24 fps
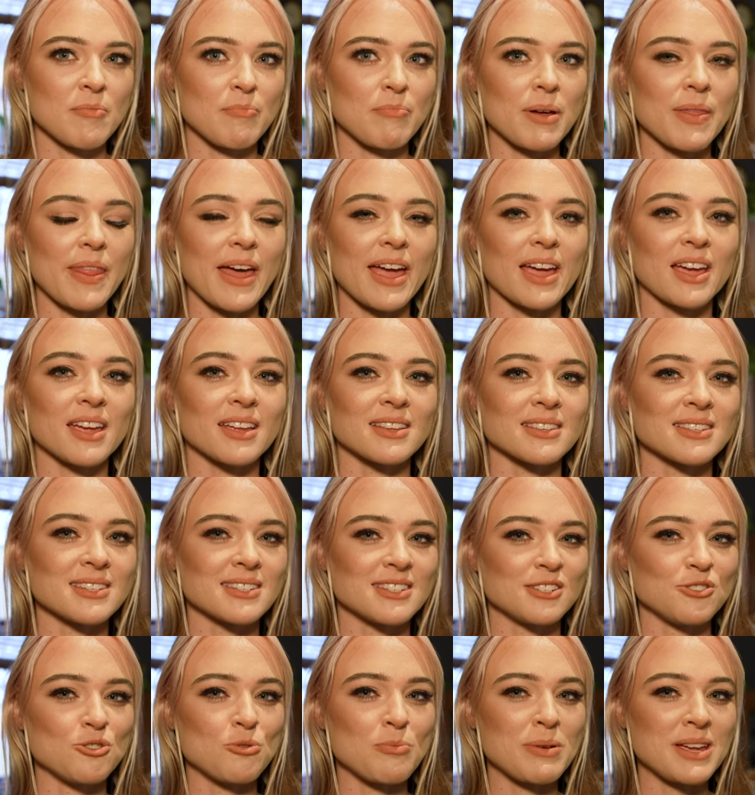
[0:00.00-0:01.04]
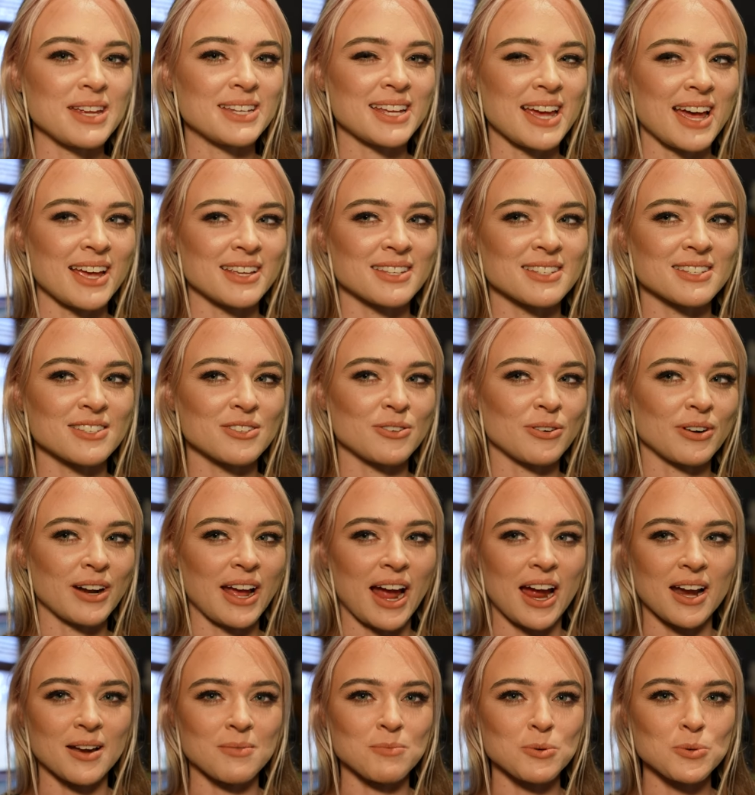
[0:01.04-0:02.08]
but they can still be tested on
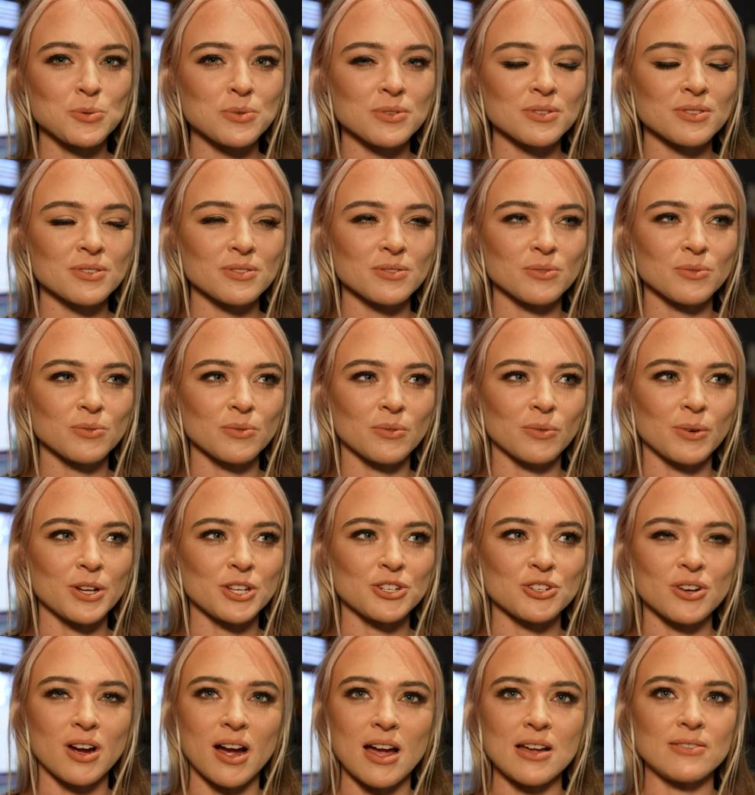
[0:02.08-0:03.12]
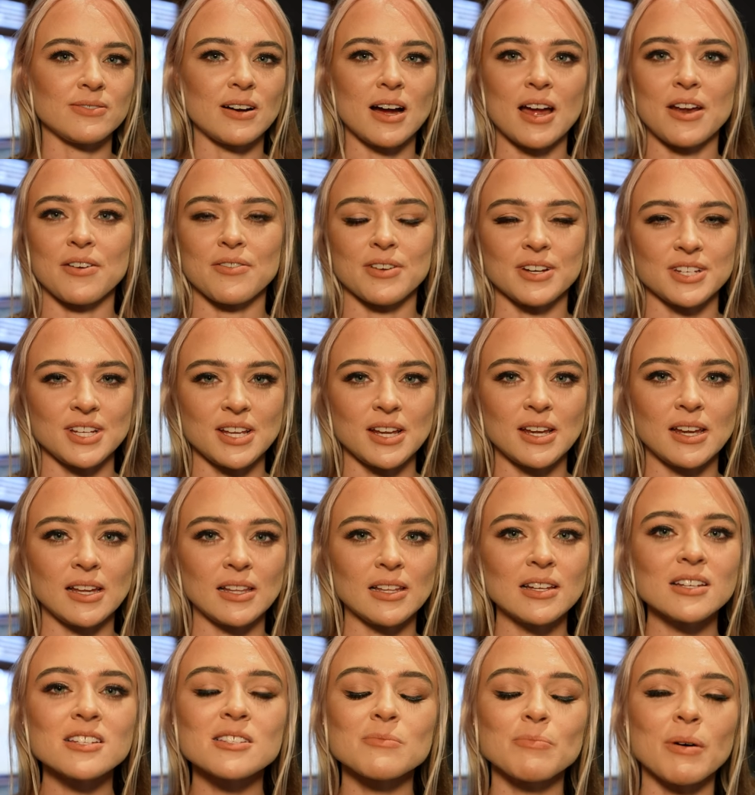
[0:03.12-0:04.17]
animals, which I find ridiculous.